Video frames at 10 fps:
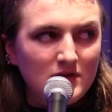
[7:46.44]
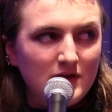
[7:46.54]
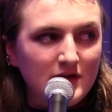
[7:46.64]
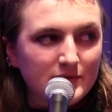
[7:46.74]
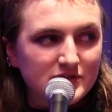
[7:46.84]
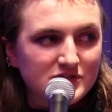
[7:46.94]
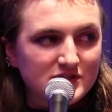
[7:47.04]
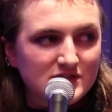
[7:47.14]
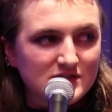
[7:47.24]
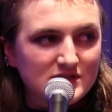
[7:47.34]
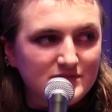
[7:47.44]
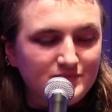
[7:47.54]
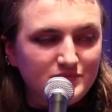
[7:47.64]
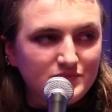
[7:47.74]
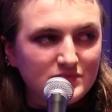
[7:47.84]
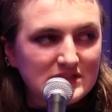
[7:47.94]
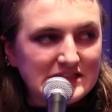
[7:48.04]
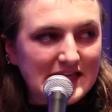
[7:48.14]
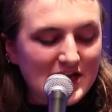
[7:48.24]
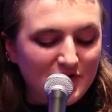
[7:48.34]
He was just
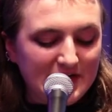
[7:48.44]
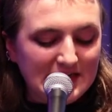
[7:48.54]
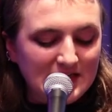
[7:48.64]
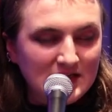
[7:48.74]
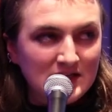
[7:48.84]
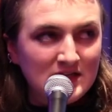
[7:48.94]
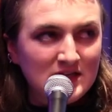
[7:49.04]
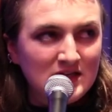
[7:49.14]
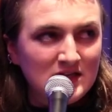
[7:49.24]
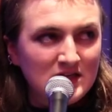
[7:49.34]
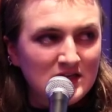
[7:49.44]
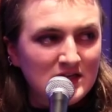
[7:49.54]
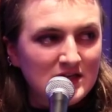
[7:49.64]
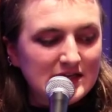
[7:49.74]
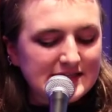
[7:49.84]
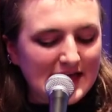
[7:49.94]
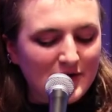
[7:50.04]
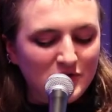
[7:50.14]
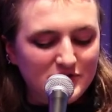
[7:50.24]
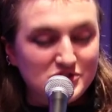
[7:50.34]
staring
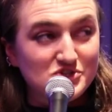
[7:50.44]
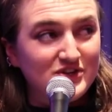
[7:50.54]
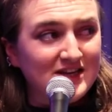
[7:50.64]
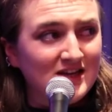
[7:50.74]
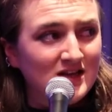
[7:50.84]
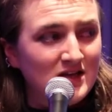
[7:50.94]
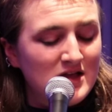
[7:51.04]
down at the street.